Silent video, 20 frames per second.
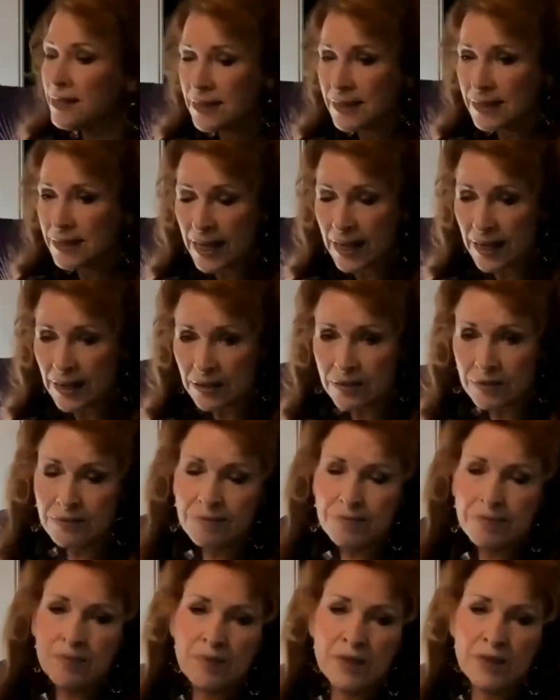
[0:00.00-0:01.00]
us then
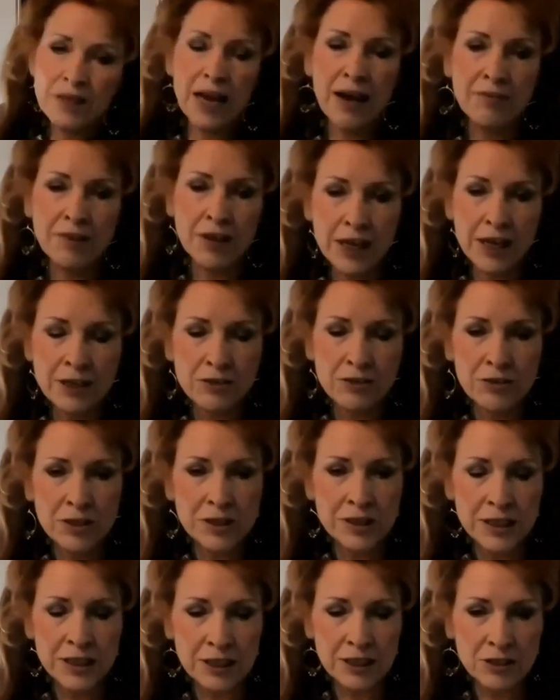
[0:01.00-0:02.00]
to have
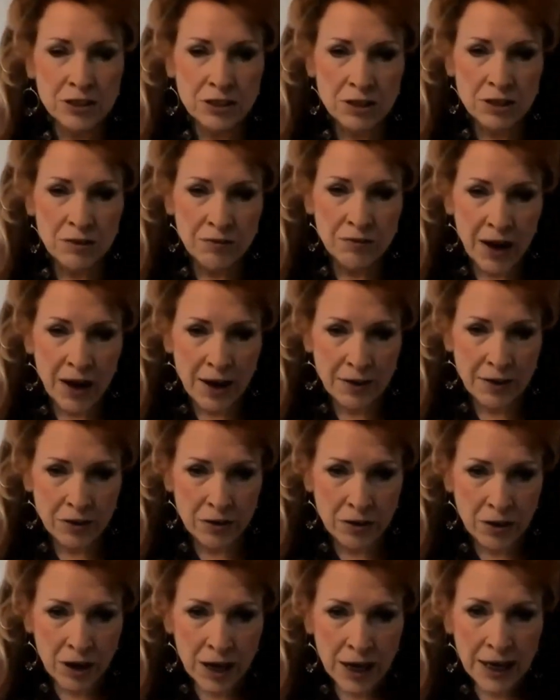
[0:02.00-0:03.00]
entrance into the
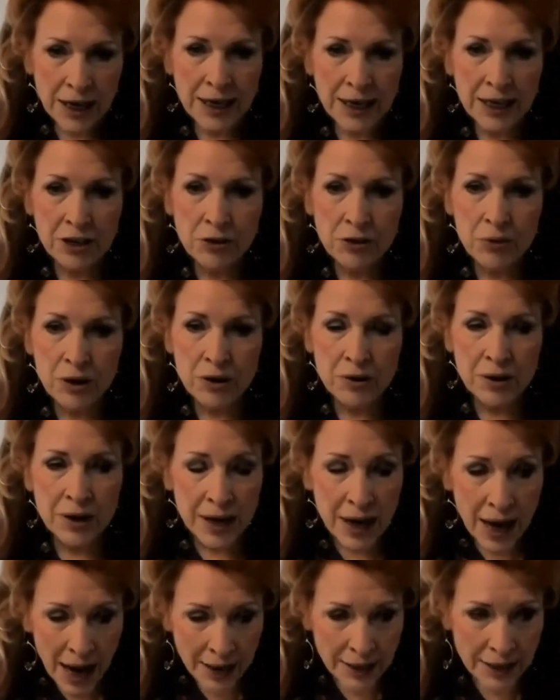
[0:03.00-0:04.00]
Father. You
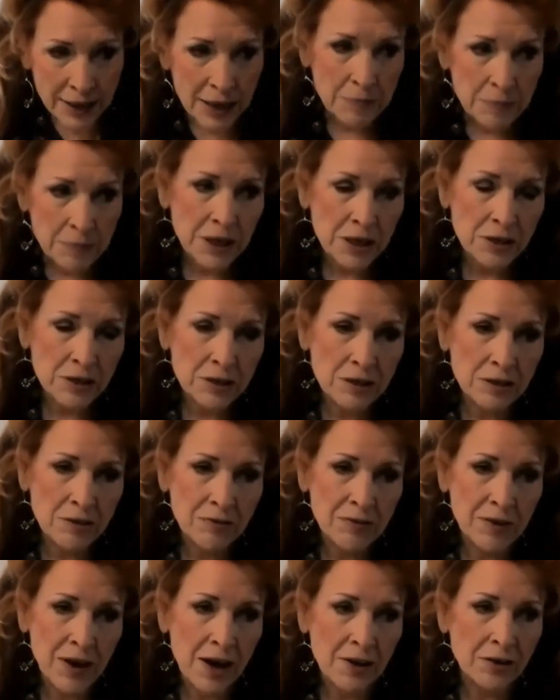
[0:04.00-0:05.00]
are not coming into
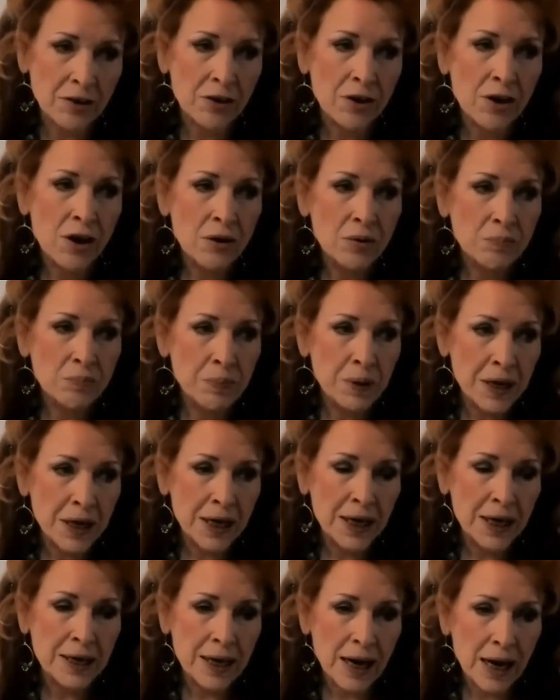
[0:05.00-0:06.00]
the Father
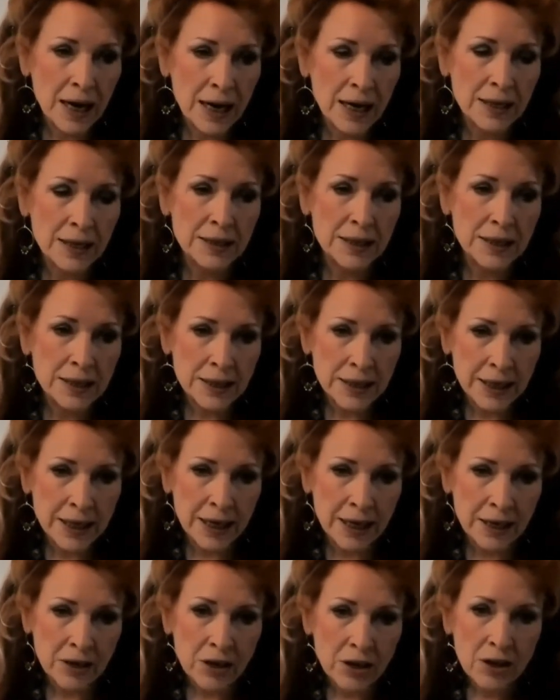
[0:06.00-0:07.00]
being
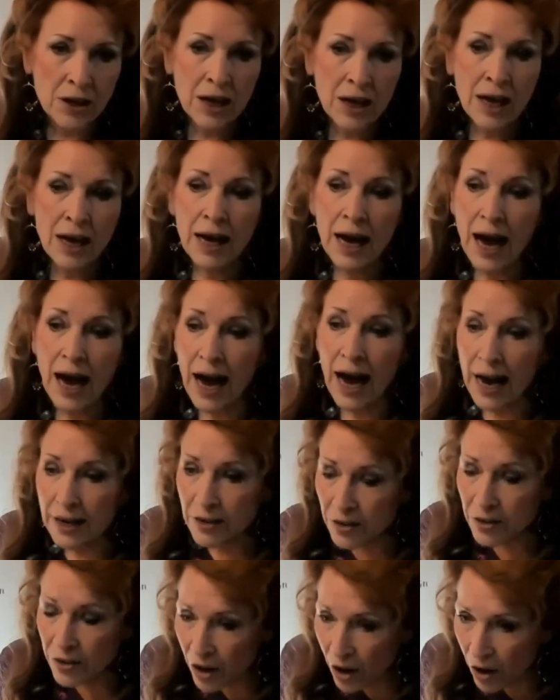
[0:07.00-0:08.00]
unclean.
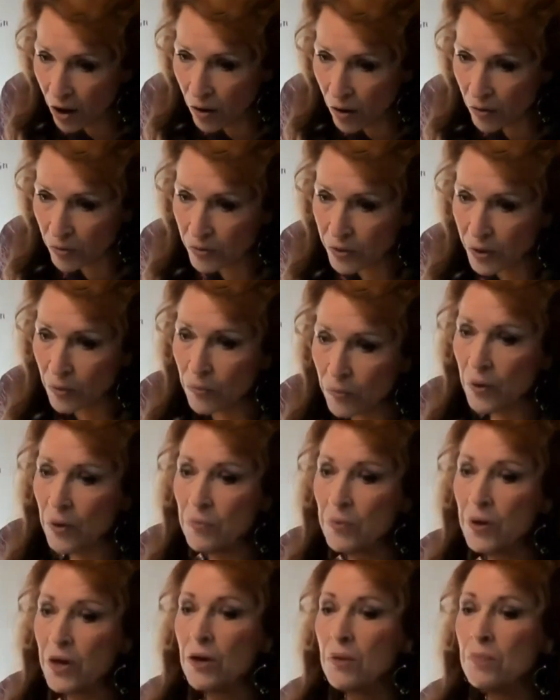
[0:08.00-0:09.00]
I know that
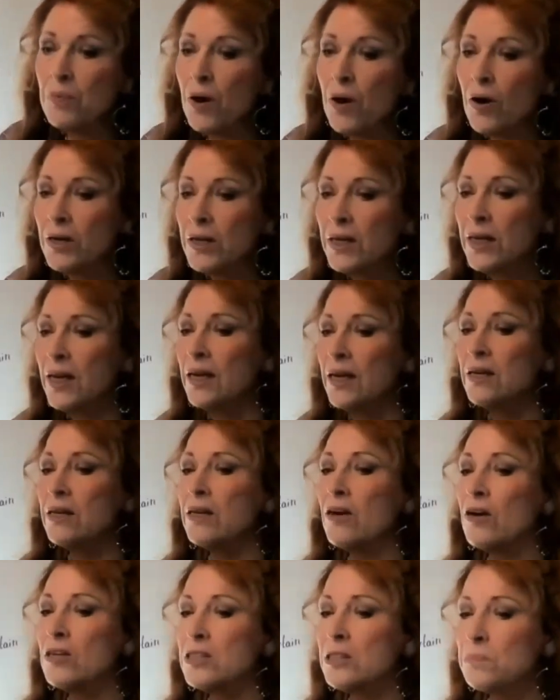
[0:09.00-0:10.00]
when we are born again,
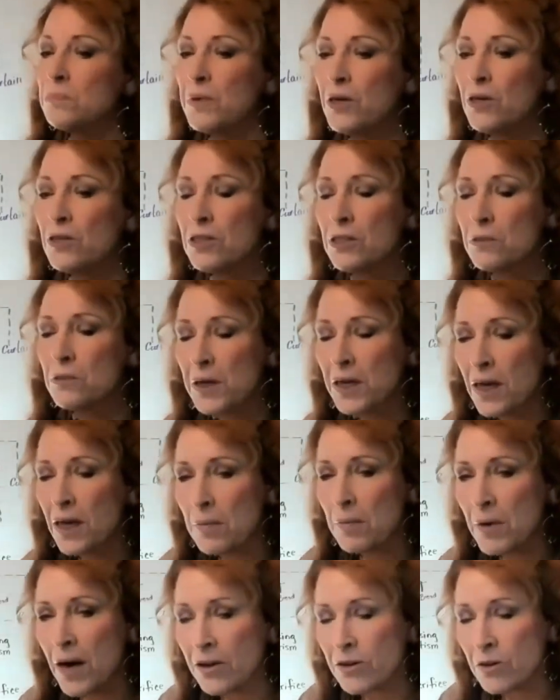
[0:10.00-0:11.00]
that our spirits
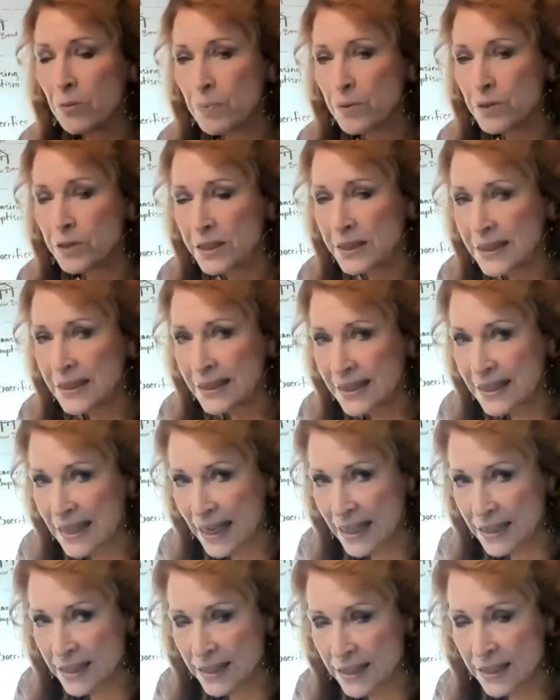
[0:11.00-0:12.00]
become
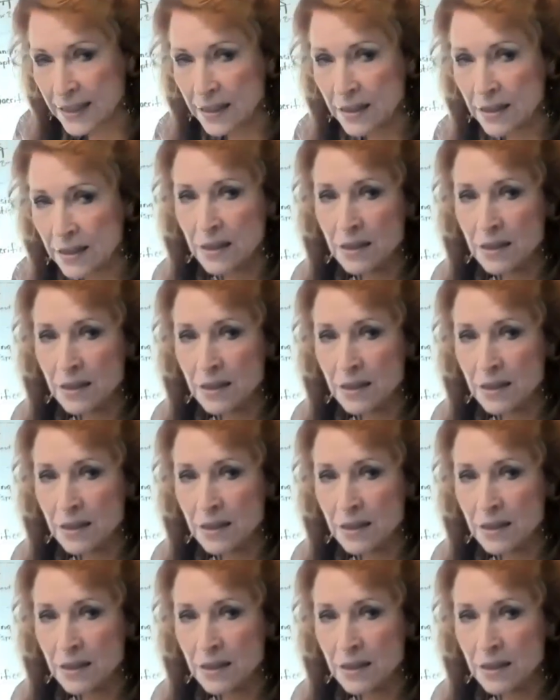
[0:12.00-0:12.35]
100%